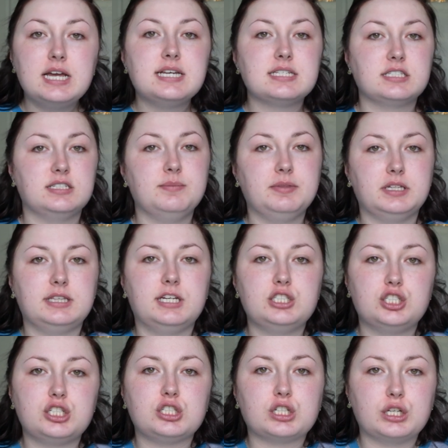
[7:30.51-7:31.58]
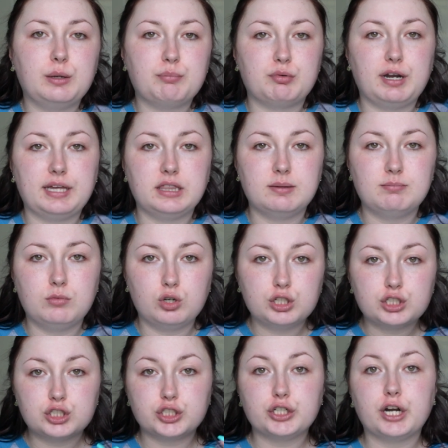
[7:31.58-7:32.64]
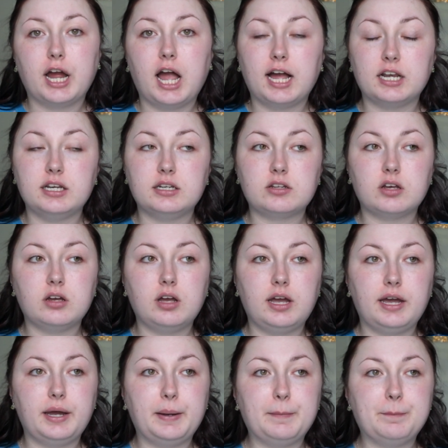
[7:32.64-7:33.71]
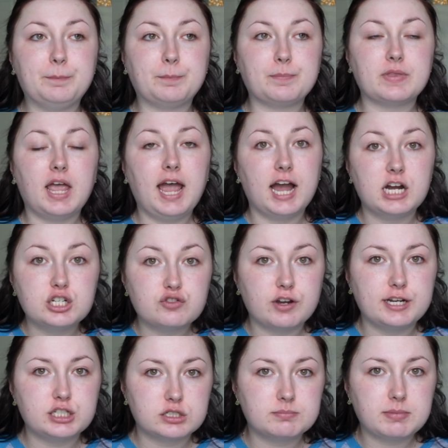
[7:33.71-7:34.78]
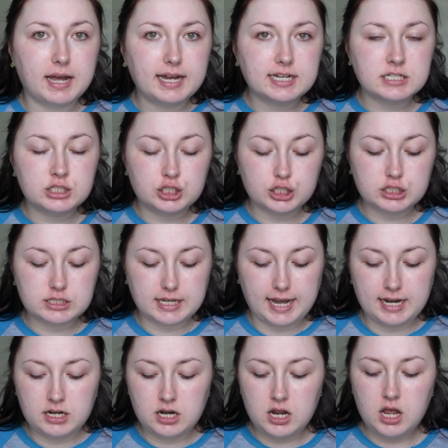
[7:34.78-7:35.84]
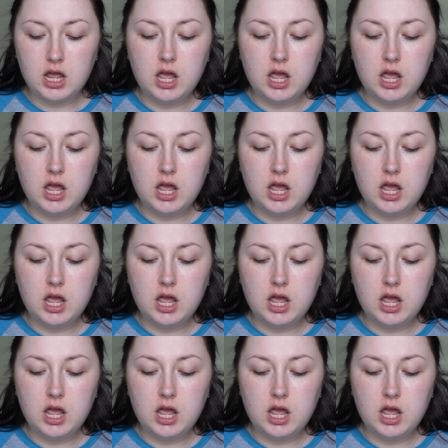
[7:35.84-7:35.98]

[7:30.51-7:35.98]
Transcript: something that's just gonna bring the moisture and hydration back into your skin.